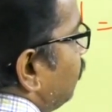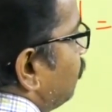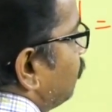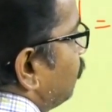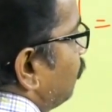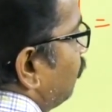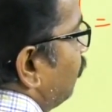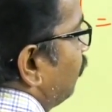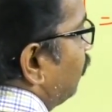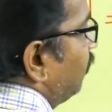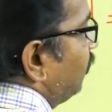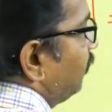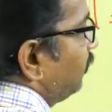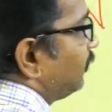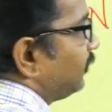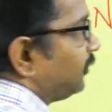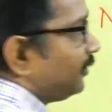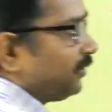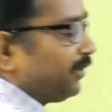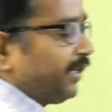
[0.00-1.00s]
so on
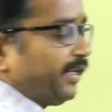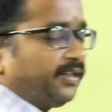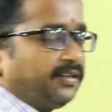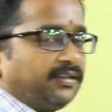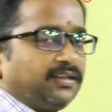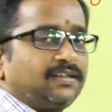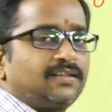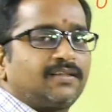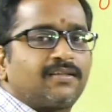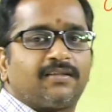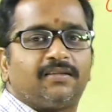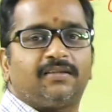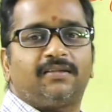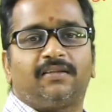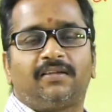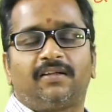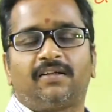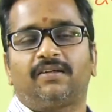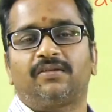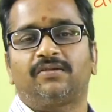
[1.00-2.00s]
like that.
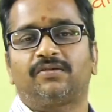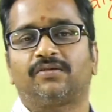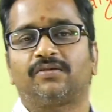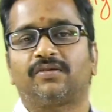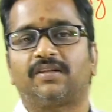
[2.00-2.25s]
So